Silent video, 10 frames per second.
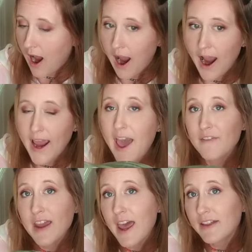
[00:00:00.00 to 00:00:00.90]
I
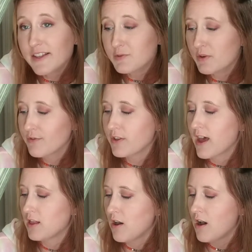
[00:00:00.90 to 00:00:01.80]
haven't had this one for
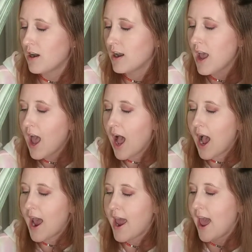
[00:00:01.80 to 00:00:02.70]
that long.
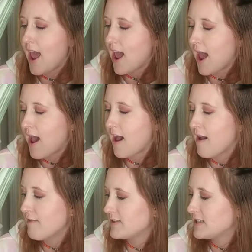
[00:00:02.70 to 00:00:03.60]

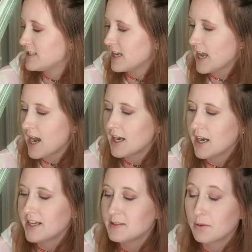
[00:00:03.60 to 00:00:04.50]
Since I got it,
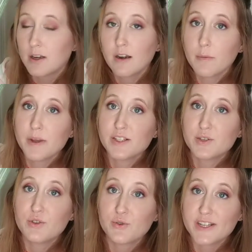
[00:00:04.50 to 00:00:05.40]
I split it up
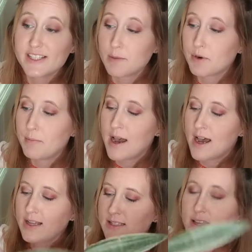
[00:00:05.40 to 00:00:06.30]
into 3 separate
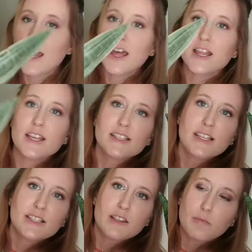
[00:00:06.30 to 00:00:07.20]
pots. This
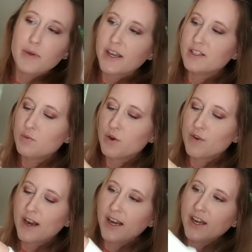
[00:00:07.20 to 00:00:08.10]
is the biggest one
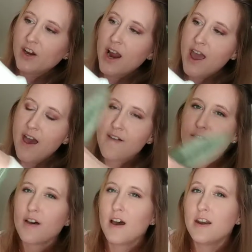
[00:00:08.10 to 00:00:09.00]
right here. I
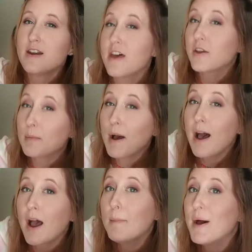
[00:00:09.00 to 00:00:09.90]
have another
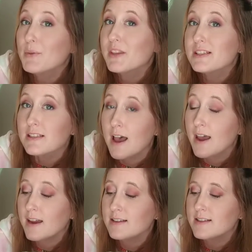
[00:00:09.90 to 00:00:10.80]
pot about this
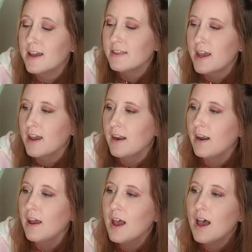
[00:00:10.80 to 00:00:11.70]
size, and then